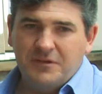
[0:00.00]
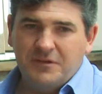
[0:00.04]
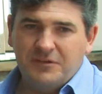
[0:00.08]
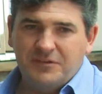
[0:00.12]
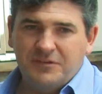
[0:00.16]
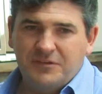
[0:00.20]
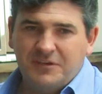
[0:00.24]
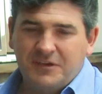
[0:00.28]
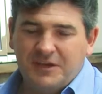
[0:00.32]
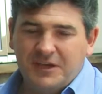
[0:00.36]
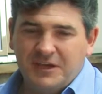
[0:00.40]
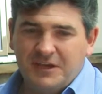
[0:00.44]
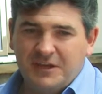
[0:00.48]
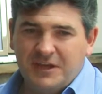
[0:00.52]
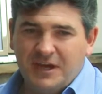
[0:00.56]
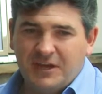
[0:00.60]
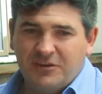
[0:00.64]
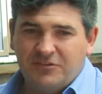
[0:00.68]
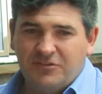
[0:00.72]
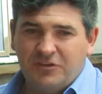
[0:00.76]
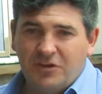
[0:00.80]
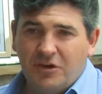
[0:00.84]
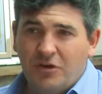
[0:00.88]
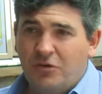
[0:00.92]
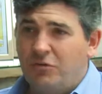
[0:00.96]
He
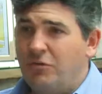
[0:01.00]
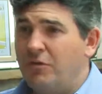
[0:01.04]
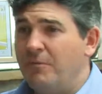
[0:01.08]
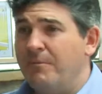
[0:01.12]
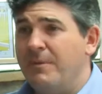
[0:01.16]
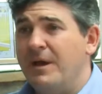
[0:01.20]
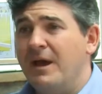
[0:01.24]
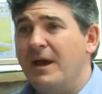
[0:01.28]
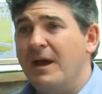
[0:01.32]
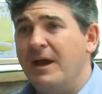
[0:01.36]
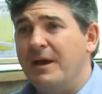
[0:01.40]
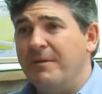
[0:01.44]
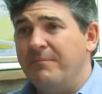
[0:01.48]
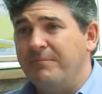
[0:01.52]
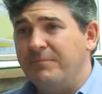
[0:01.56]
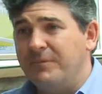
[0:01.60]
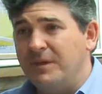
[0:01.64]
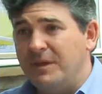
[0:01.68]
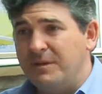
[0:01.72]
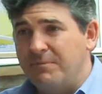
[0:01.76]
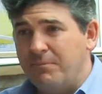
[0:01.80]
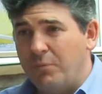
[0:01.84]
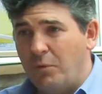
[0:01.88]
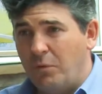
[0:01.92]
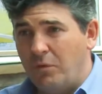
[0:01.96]
actually owned the mare.
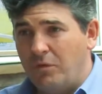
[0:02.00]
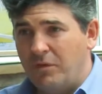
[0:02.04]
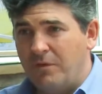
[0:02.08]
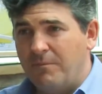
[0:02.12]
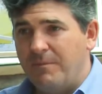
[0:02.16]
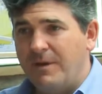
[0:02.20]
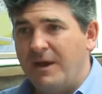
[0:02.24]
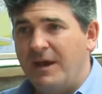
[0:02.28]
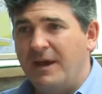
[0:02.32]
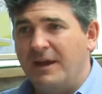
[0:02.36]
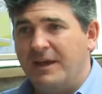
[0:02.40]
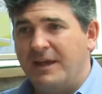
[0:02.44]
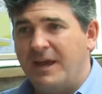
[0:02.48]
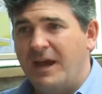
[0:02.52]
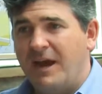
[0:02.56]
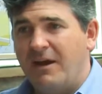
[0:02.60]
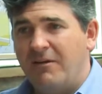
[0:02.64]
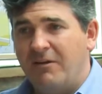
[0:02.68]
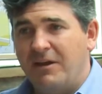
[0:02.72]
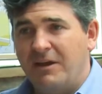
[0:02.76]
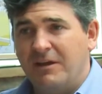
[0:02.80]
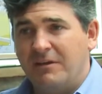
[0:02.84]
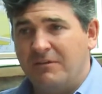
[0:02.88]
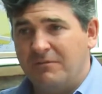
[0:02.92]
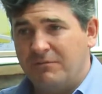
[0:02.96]
He'd bought the mare
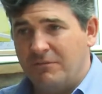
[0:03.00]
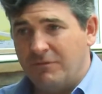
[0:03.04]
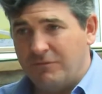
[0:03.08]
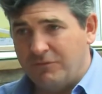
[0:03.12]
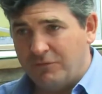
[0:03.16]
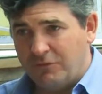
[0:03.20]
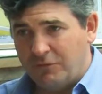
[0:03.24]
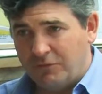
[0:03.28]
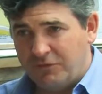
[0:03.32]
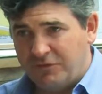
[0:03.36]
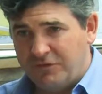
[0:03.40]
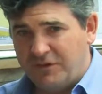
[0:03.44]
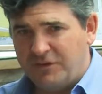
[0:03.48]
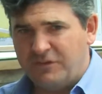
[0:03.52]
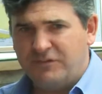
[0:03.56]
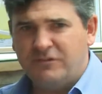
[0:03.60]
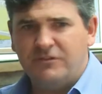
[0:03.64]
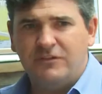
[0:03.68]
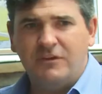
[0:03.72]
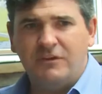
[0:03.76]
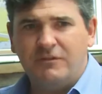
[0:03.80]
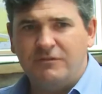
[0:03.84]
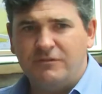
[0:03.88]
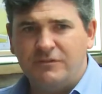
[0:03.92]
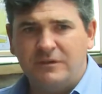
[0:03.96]
carrying a full
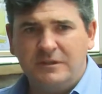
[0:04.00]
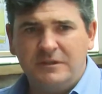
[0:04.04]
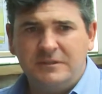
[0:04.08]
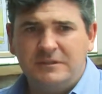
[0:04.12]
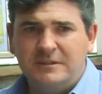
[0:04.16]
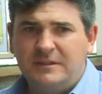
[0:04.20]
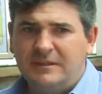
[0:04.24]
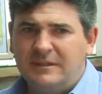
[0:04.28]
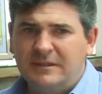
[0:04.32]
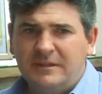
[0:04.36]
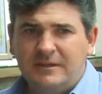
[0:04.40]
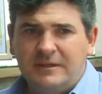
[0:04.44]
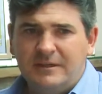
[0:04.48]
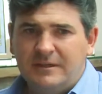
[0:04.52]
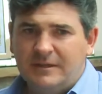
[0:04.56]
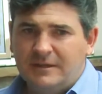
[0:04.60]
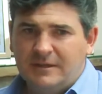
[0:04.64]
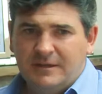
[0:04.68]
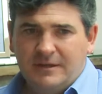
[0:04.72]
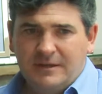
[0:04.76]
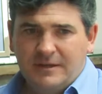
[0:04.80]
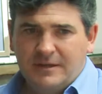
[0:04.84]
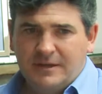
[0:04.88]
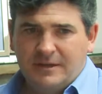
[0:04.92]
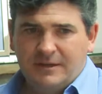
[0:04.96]
sister for,
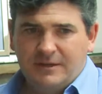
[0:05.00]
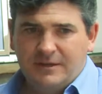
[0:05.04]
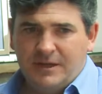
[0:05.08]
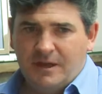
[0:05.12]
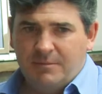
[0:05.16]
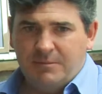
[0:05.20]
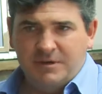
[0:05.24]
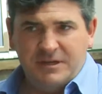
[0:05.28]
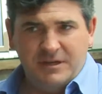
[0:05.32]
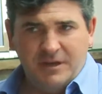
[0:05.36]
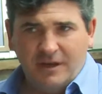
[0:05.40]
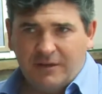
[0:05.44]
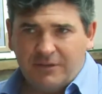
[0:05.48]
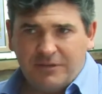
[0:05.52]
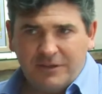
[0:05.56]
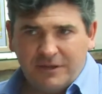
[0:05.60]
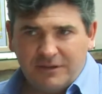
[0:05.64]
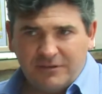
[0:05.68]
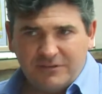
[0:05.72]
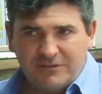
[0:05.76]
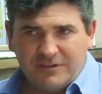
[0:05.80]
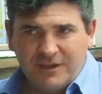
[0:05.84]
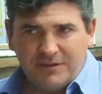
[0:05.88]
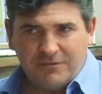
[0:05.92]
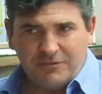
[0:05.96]

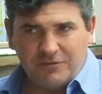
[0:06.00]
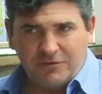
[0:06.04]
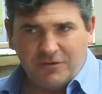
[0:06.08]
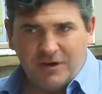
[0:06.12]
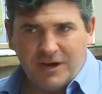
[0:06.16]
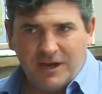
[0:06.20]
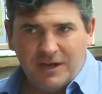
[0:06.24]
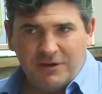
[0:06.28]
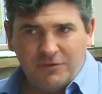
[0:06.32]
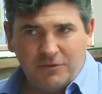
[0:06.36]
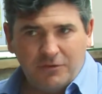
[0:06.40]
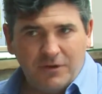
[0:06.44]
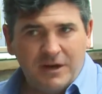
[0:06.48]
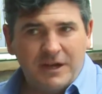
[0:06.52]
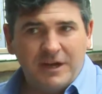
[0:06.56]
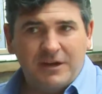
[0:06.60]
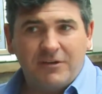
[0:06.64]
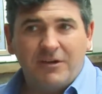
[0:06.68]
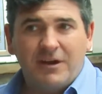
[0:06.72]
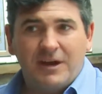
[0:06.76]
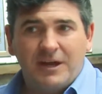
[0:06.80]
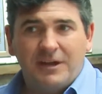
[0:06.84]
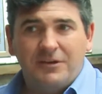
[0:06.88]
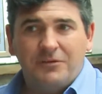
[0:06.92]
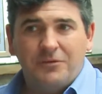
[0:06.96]
nothing, 7 grand or 8
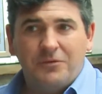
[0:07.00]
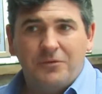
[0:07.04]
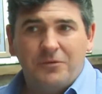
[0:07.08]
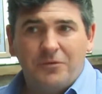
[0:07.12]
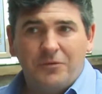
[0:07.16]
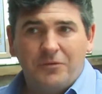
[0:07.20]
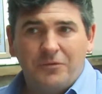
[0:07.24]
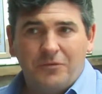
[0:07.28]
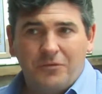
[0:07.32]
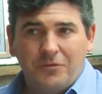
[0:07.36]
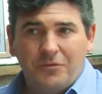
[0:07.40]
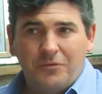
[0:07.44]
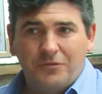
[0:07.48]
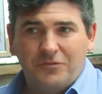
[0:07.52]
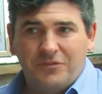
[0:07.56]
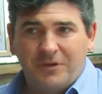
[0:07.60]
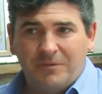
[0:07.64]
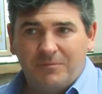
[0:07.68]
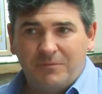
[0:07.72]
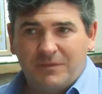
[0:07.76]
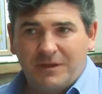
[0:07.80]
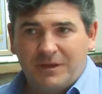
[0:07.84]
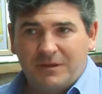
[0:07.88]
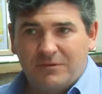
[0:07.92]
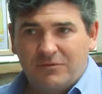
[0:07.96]
grand or
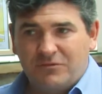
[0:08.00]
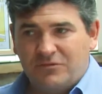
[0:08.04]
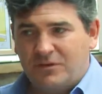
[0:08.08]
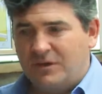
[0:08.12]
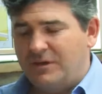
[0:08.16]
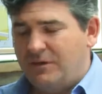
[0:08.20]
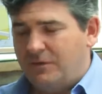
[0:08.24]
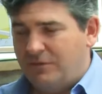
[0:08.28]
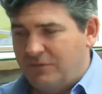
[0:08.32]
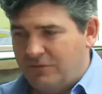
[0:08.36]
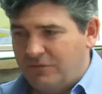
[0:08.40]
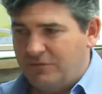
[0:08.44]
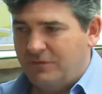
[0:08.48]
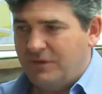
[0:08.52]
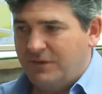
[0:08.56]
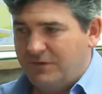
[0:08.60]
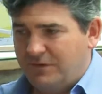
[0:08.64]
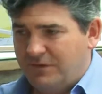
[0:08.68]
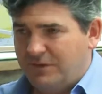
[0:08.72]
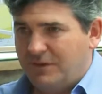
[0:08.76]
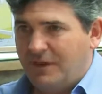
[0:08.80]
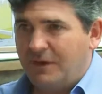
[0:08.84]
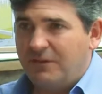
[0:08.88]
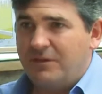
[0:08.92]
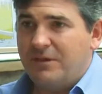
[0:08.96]
something, which I know
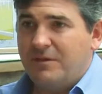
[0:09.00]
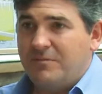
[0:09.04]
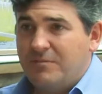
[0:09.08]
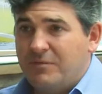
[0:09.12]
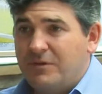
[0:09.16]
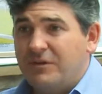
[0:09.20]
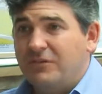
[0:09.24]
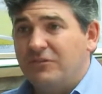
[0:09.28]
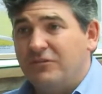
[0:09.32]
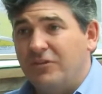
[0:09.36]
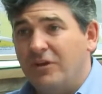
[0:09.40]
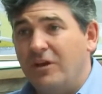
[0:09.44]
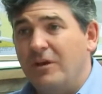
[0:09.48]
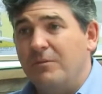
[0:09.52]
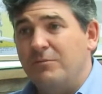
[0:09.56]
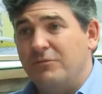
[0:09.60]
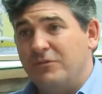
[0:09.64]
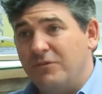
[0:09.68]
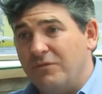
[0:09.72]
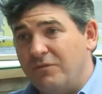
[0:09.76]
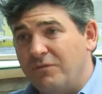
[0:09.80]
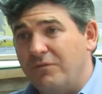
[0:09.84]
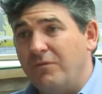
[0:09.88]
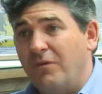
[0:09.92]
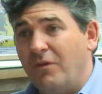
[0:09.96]
isn't nothing, but in terms
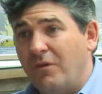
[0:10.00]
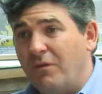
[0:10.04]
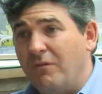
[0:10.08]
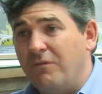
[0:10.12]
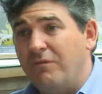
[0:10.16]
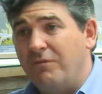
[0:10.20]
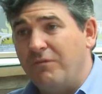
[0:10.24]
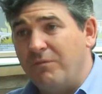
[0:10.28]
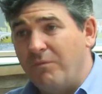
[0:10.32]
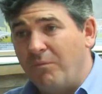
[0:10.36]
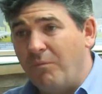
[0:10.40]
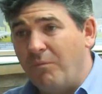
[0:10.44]
of